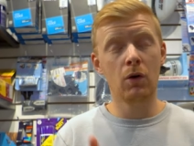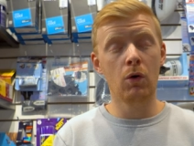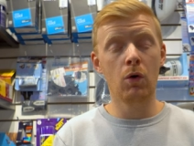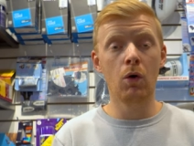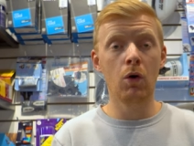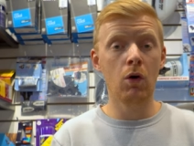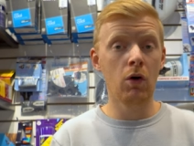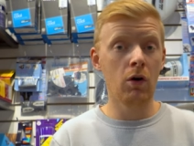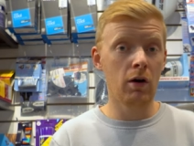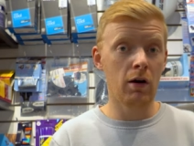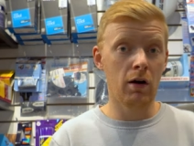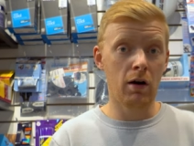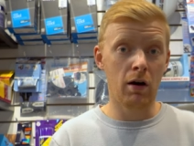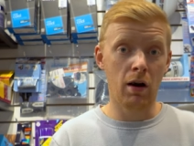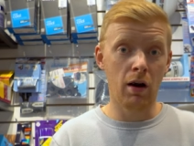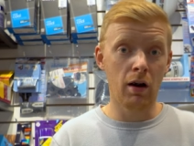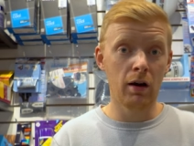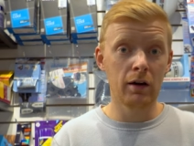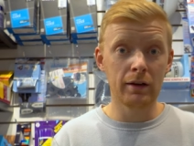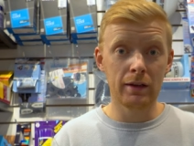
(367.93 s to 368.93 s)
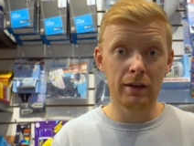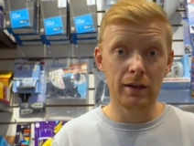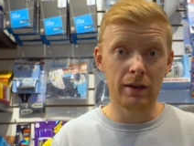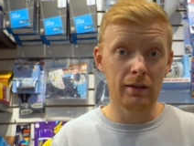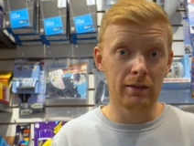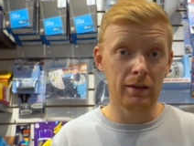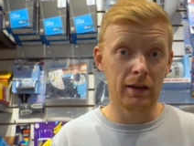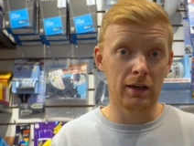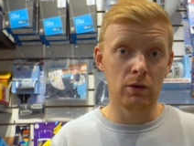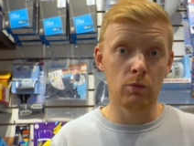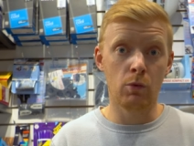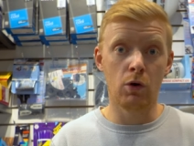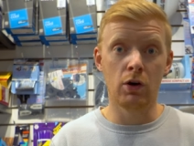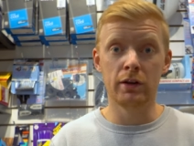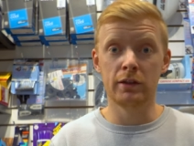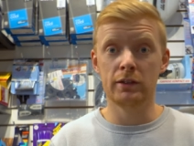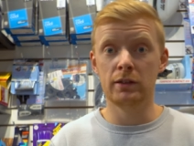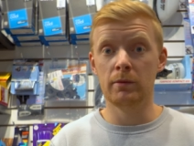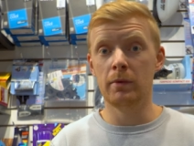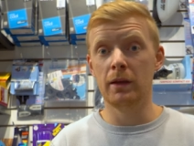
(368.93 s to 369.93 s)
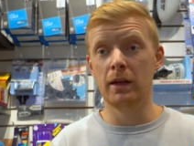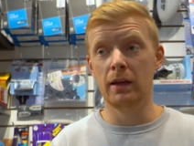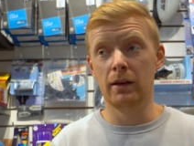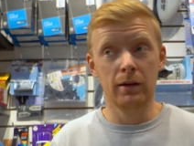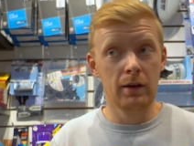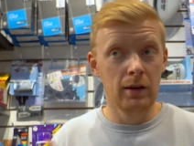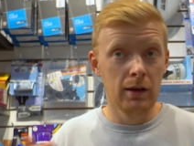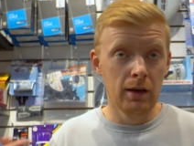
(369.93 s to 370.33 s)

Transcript: or a harder gear than you want it to be.